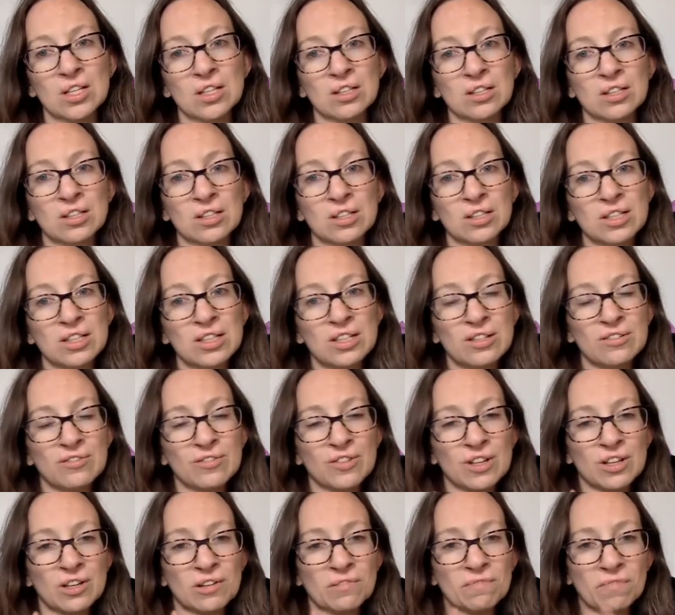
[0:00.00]

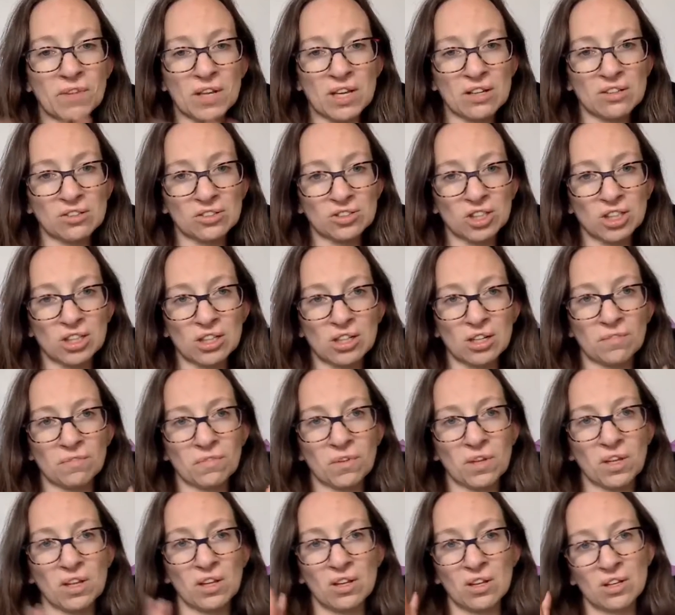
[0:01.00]
leaving MailChimp
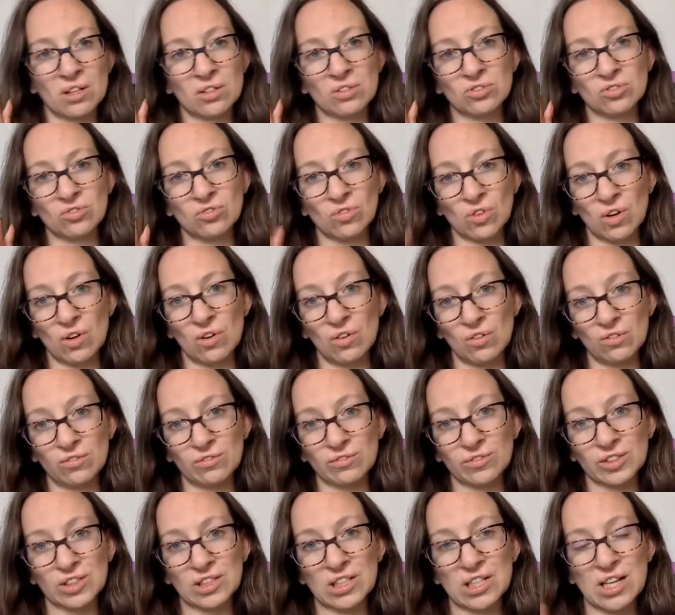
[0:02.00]
in
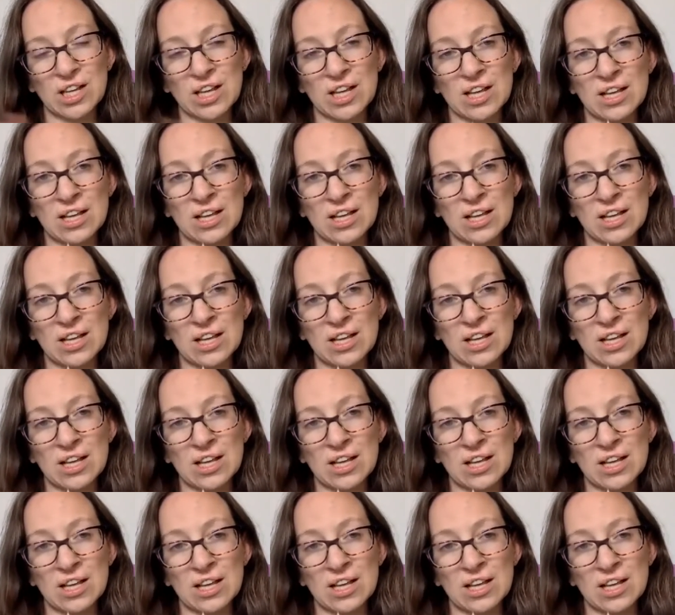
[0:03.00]
droves.